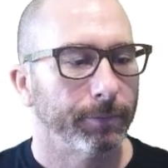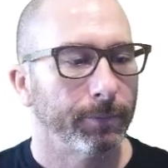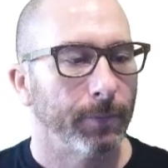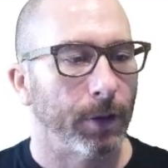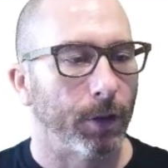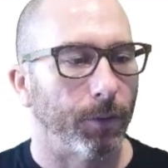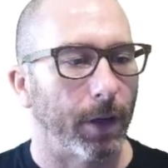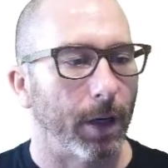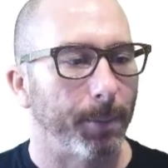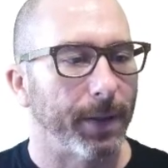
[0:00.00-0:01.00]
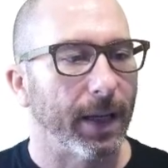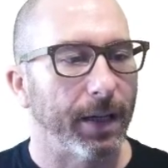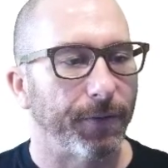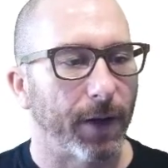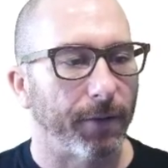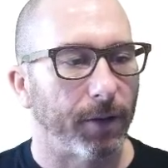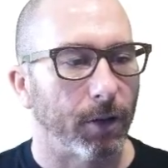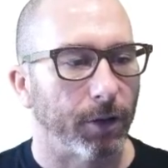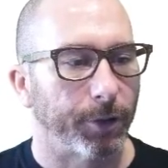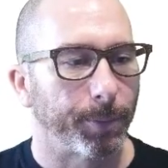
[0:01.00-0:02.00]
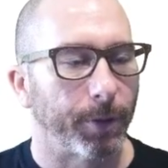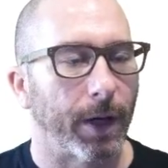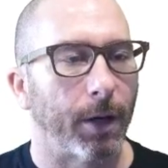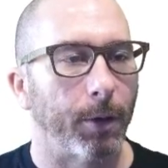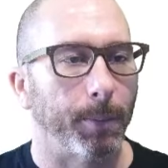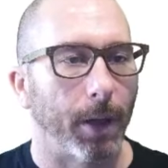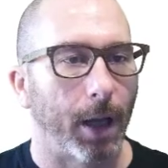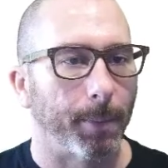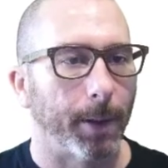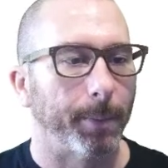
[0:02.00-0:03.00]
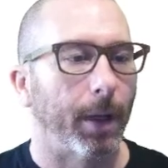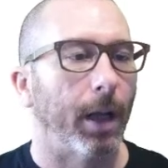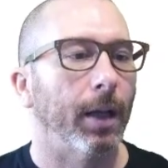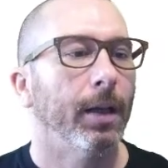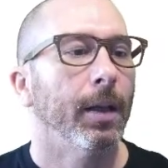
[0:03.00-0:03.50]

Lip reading: You can run up to 85 calls per hour, blah, blah, blah.